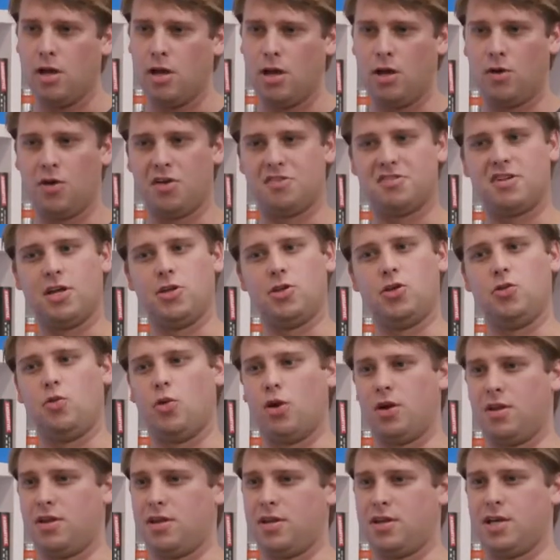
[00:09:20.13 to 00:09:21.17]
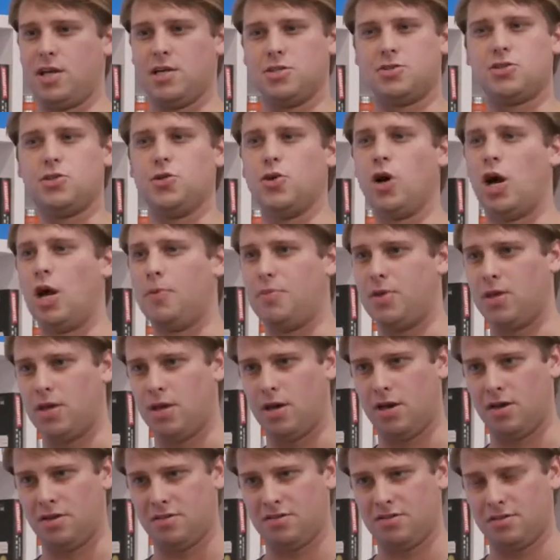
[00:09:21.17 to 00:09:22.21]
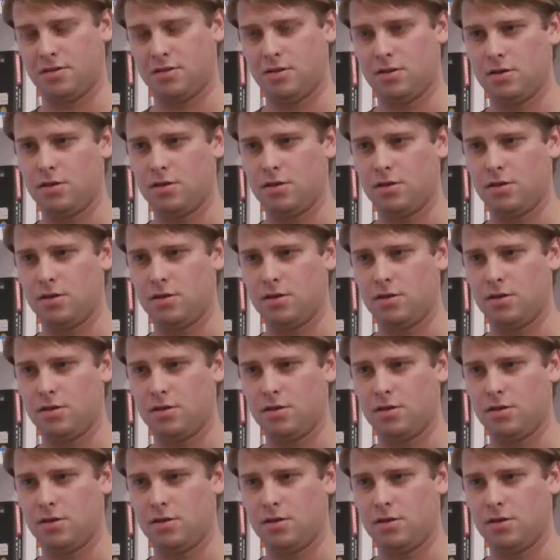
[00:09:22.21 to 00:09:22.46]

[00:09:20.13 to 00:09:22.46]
And let's say you wanted to get 2 IPAs.